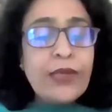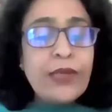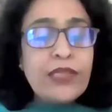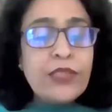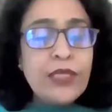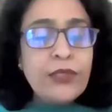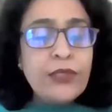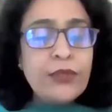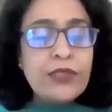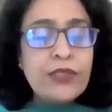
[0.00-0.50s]

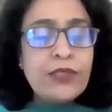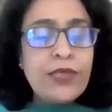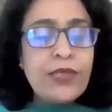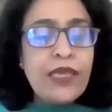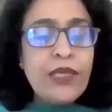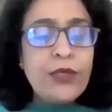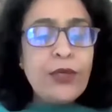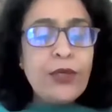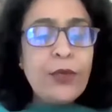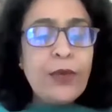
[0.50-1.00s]
Rajendra
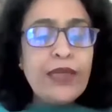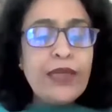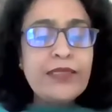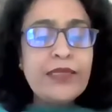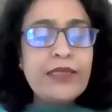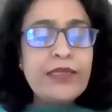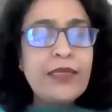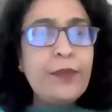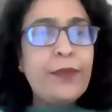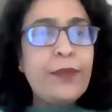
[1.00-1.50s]
Singh
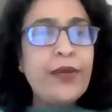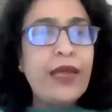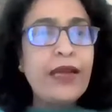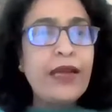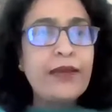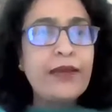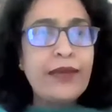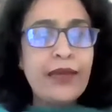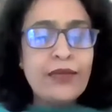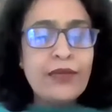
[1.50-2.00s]
University,
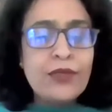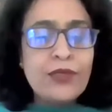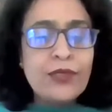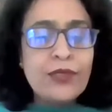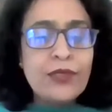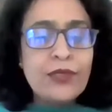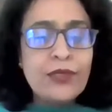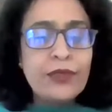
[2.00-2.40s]
Prayagraj.